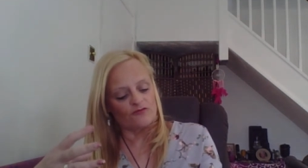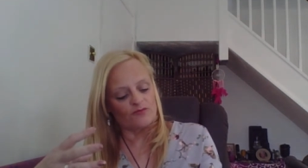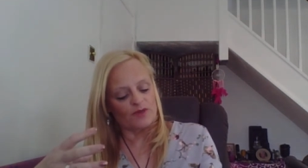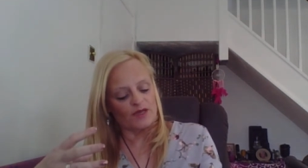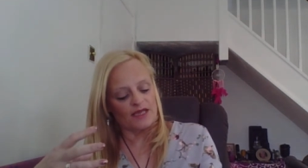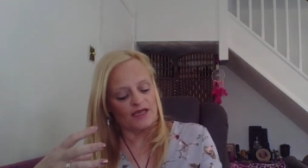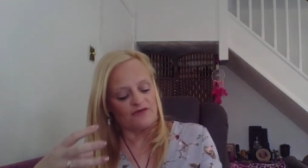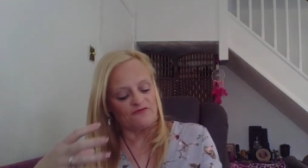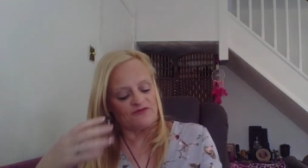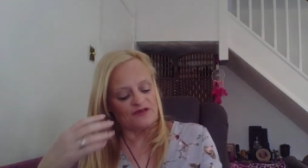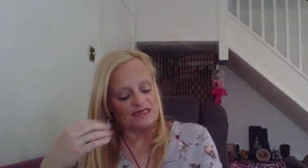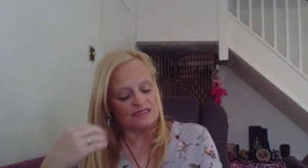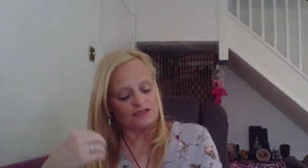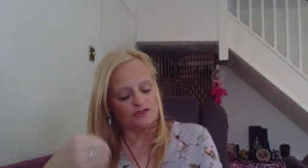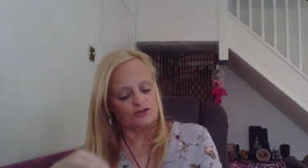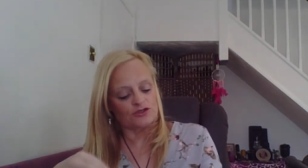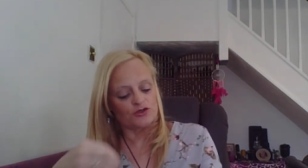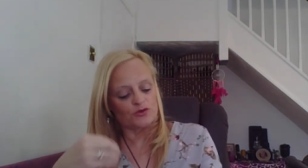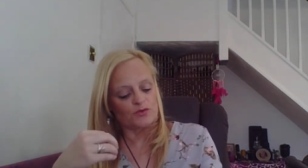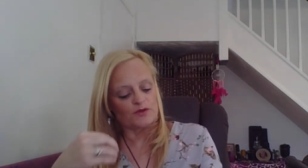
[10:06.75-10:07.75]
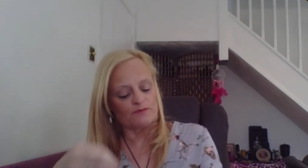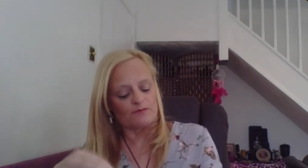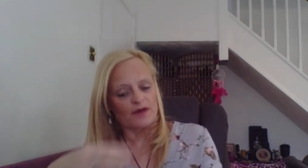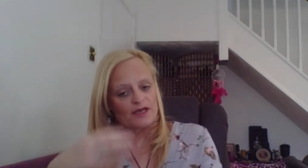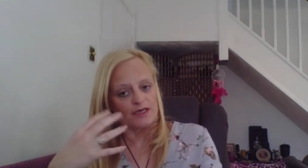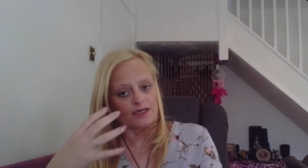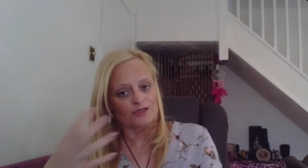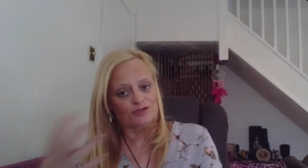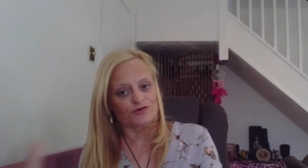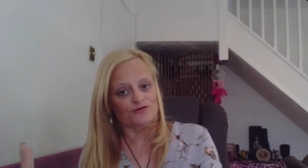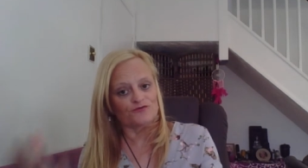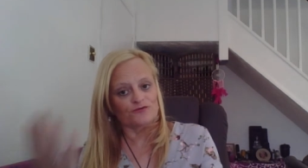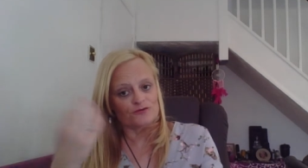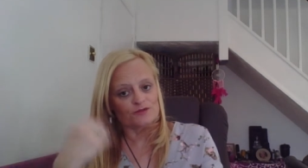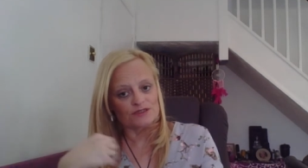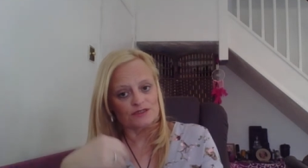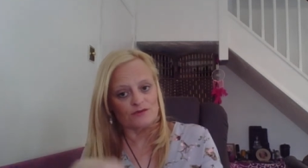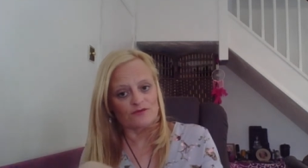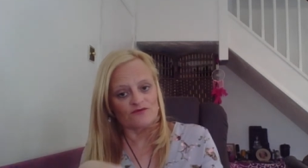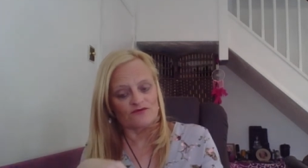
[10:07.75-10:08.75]
But if it is to do with money, I do feel
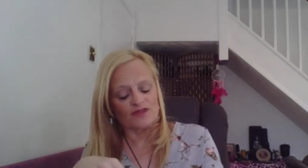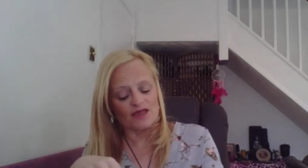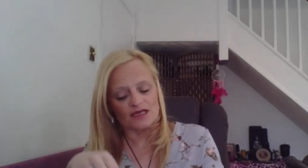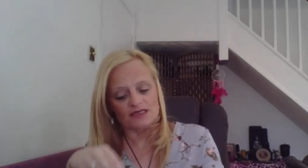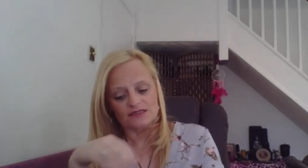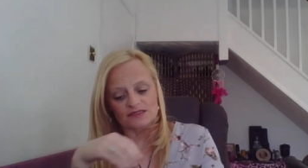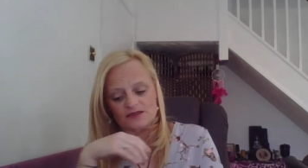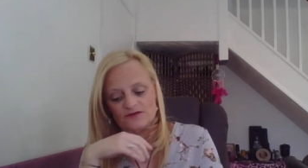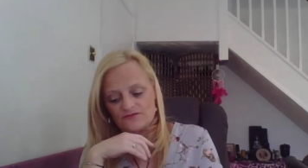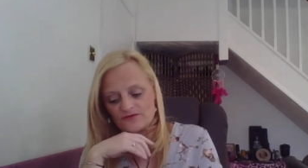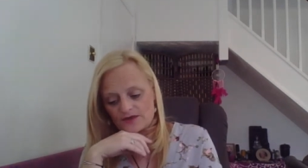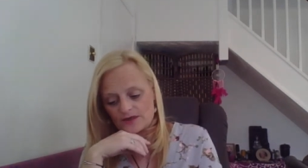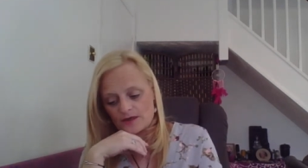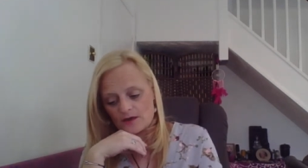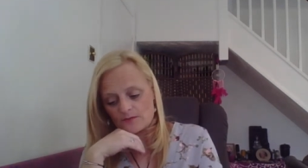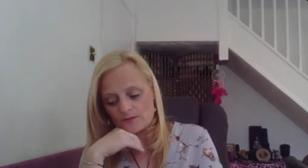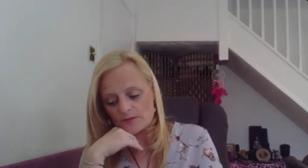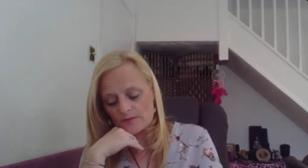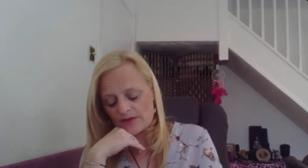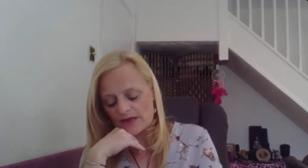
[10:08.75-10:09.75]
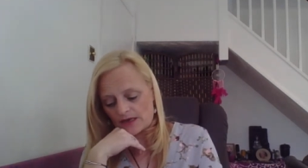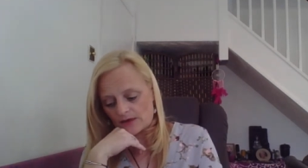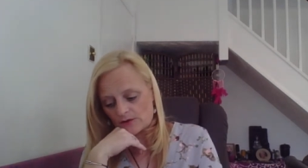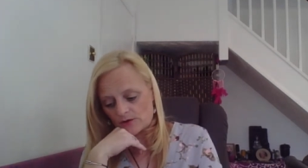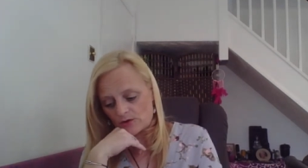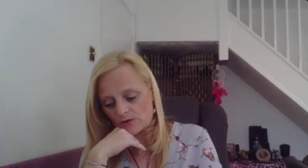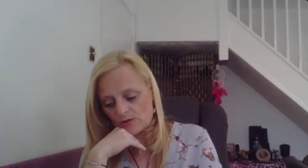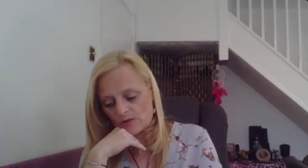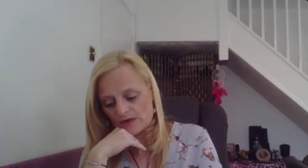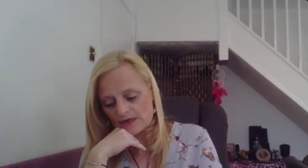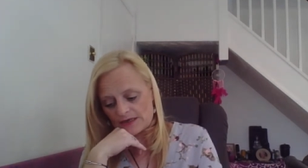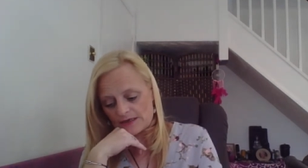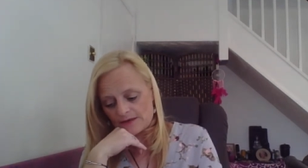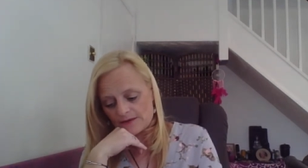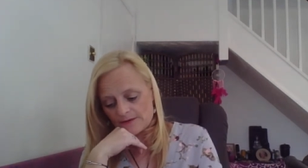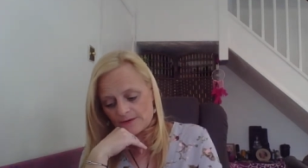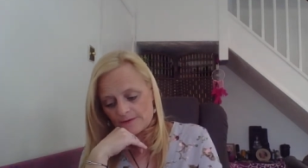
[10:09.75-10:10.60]
some of that is definitely coming back your way.